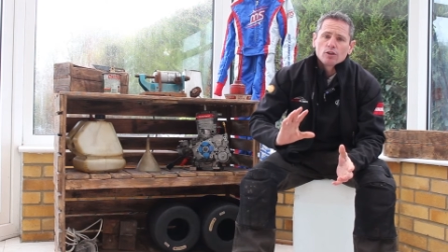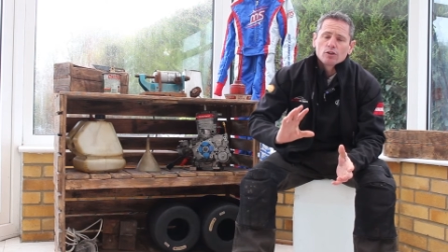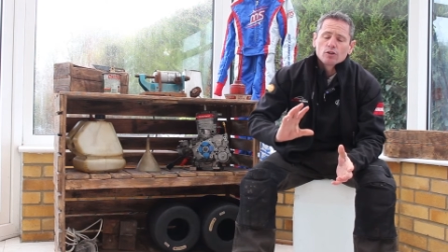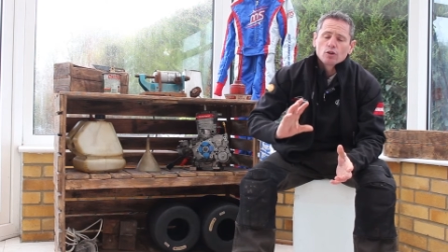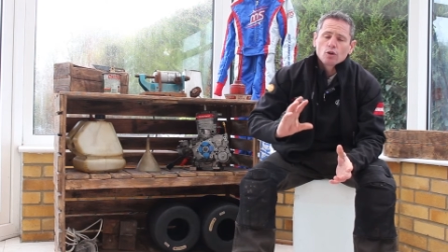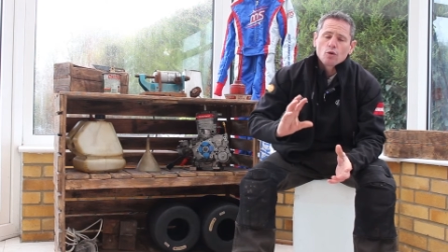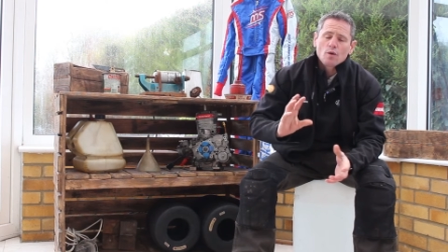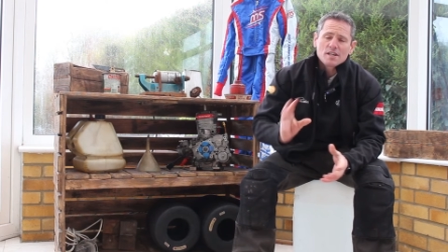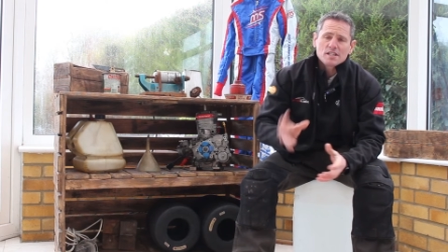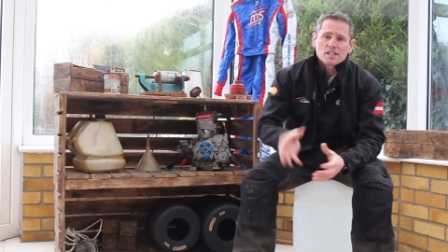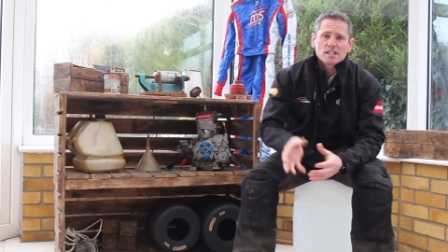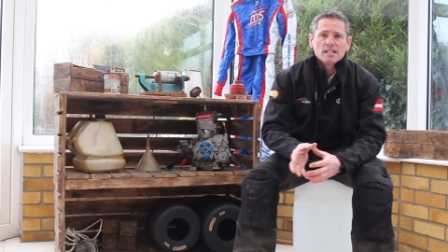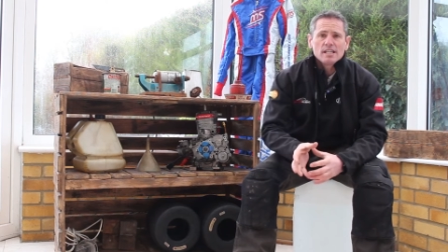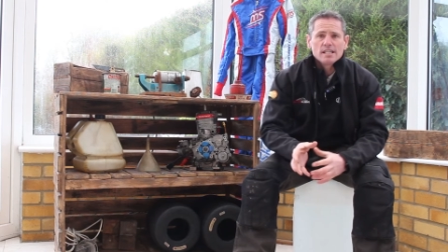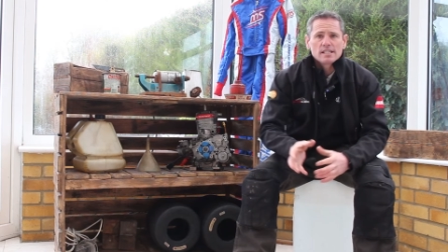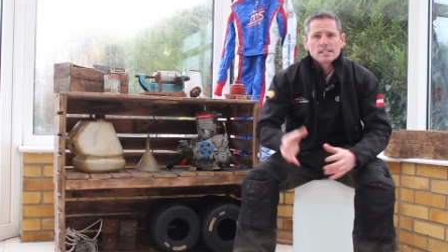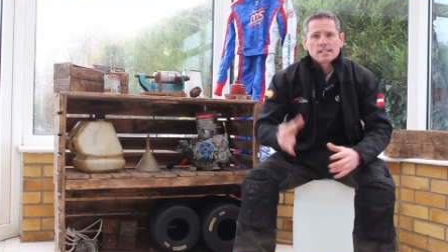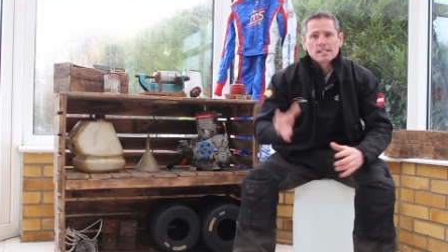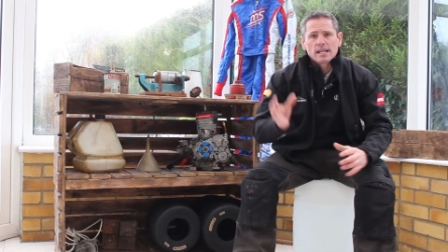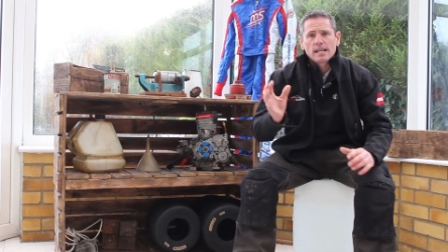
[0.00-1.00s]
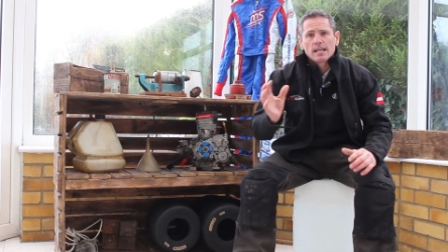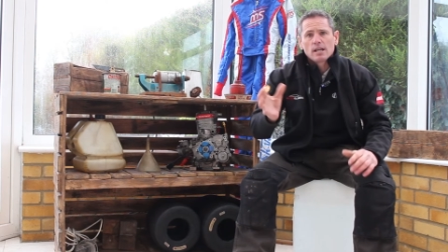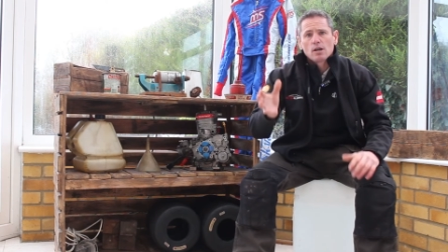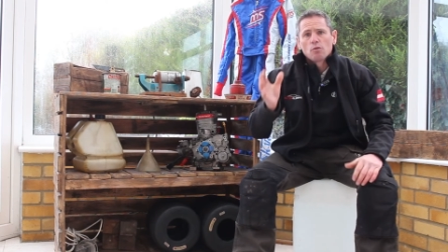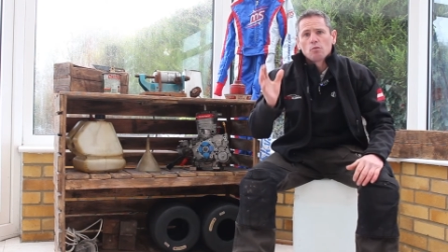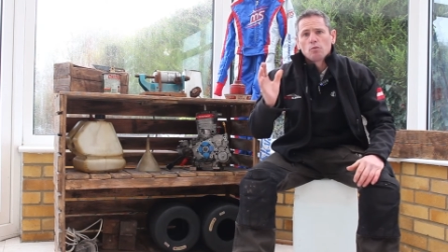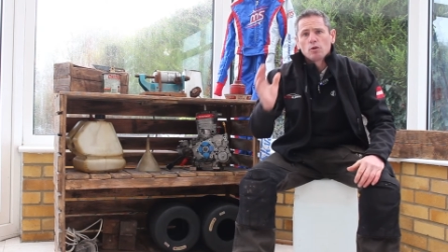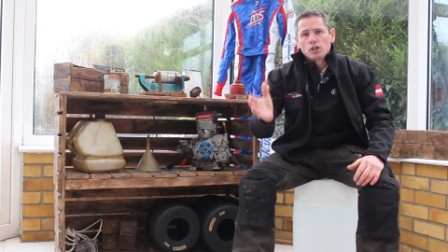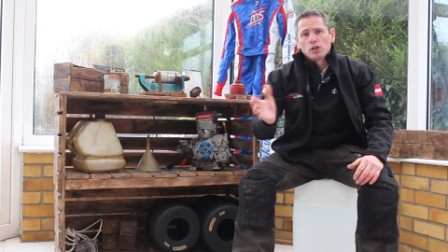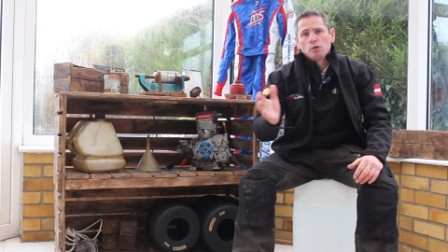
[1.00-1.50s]
the question is, say,
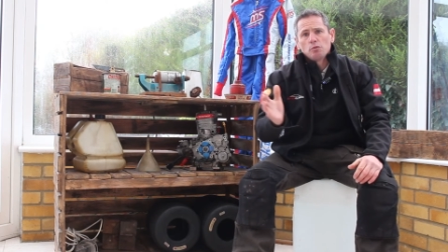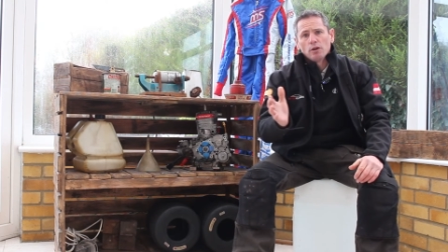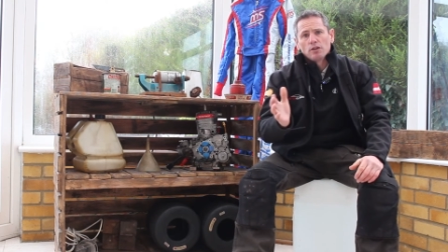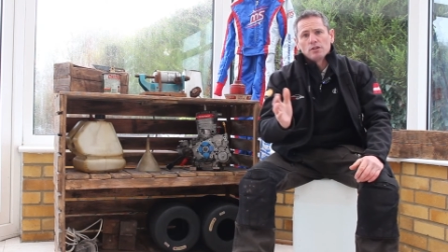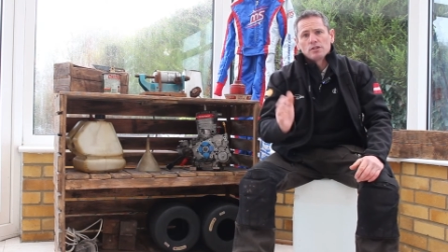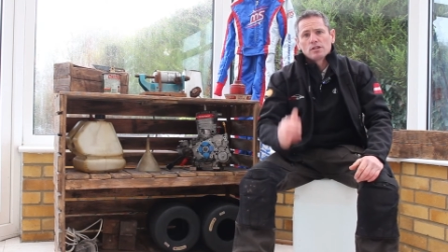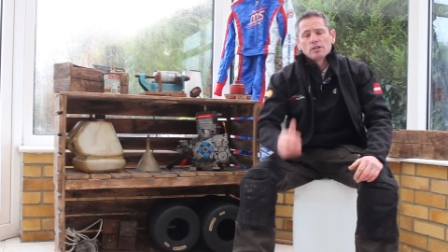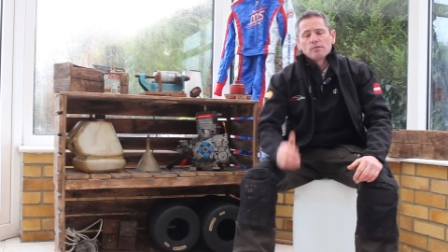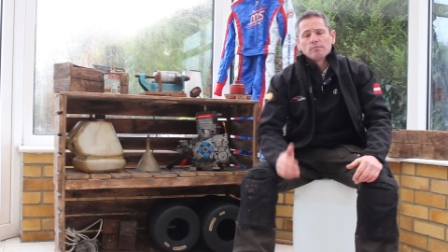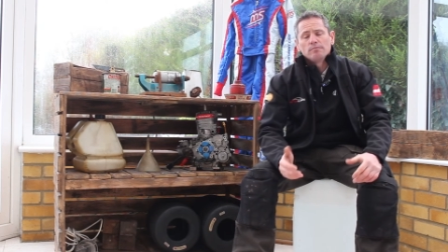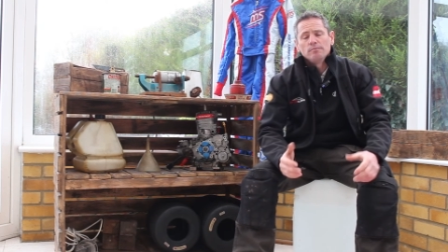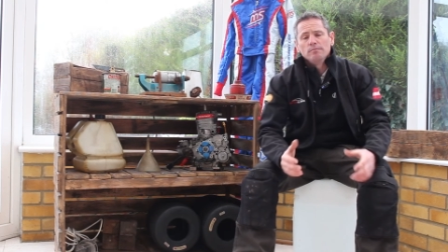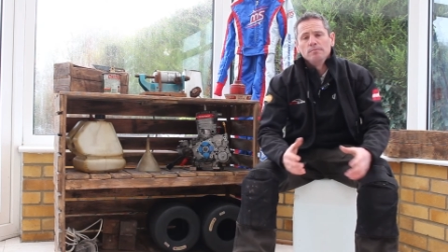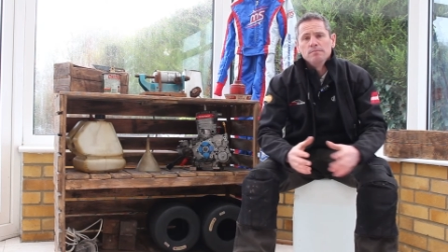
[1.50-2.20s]
what do you want?